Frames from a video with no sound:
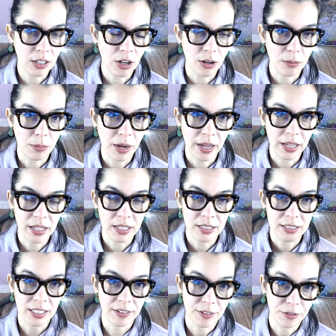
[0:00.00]
I'll buy it and
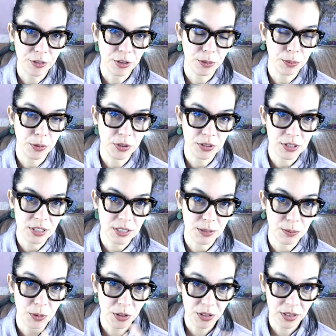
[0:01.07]
save it for the person's
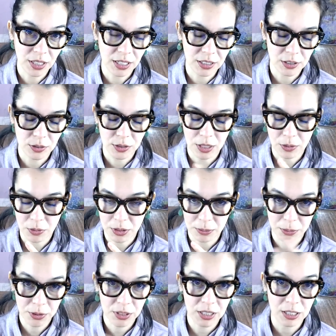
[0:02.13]
birthday, so that
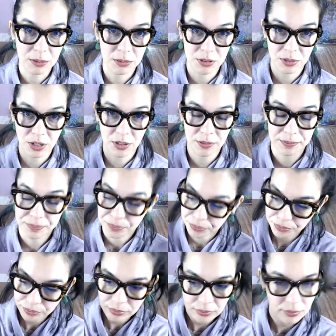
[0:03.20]
when the birthday comes around,
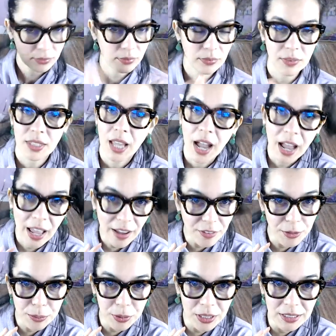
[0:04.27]
I have
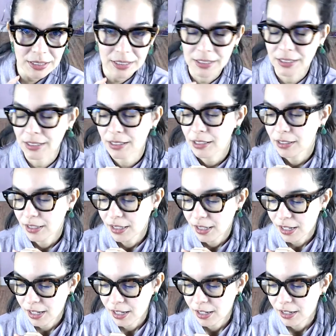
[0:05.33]
the presents.
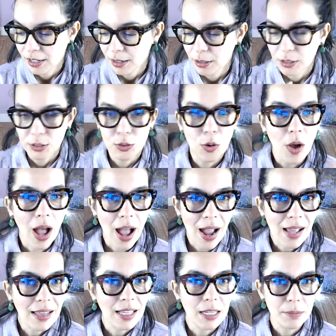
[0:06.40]
So I
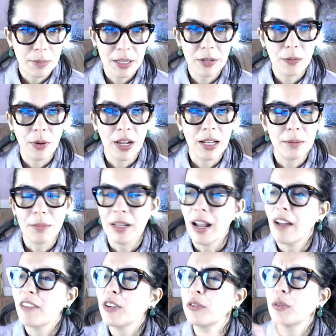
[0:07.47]
like being ready, but
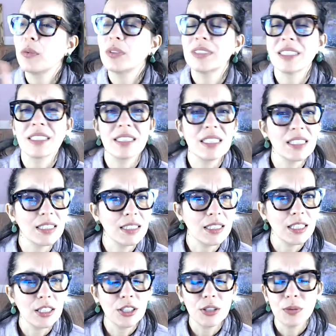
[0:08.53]
everyone was like, "This
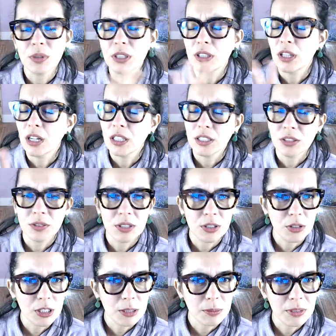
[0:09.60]
year we're not doing
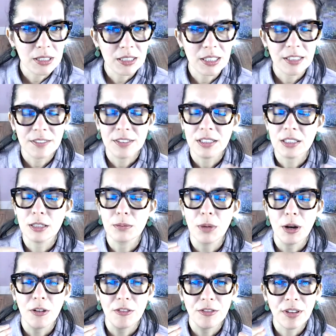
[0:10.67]
Christmas gifts. It's
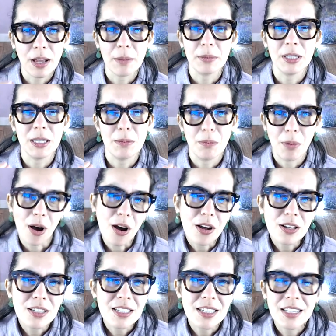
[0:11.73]
about family
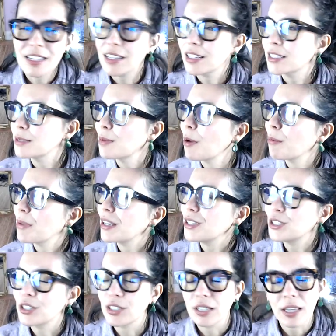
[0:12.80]
bonding. It's about being
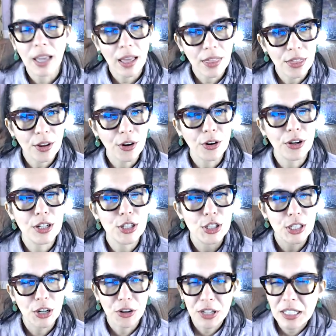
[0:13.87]
together and
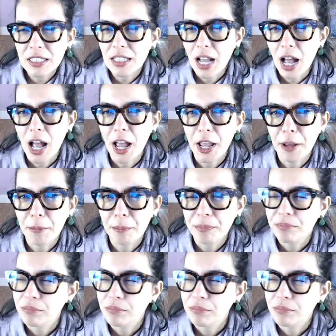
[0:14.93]
sharing time."